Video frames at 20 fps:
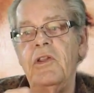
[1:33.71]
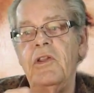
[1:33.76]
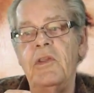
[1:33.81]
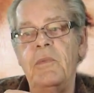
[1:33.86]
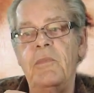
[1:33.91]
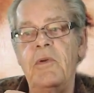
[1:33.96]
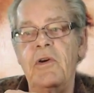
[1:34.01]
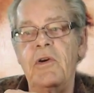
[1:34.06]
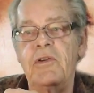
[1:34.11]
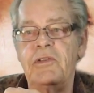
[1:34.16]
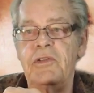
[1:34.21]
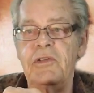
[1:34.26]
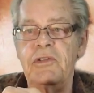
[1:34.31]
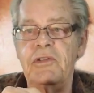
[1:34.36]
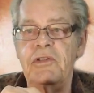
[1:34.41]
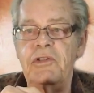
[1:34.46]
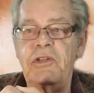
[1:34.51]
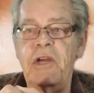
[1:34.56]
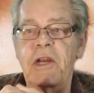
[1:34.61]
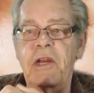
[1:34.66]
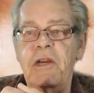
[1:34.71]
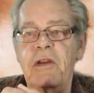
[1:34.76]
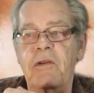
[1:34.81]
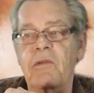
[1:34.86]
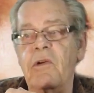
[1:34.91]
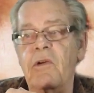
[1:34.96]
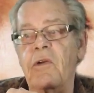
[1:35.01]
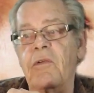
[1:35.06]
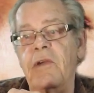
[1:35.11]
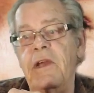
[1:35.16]
the person's gender
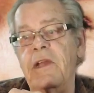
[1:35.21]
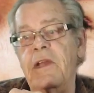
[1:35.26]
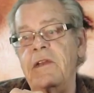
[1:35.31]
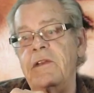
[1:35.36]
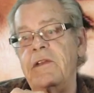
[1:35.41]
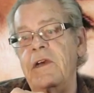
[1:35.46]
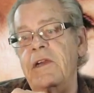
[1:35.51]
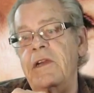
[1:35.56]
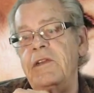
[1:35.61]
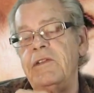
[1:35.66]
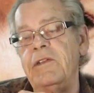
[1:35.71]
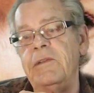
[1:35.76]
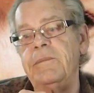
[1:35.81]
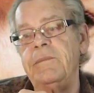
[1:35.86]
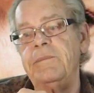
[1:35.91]
orientation.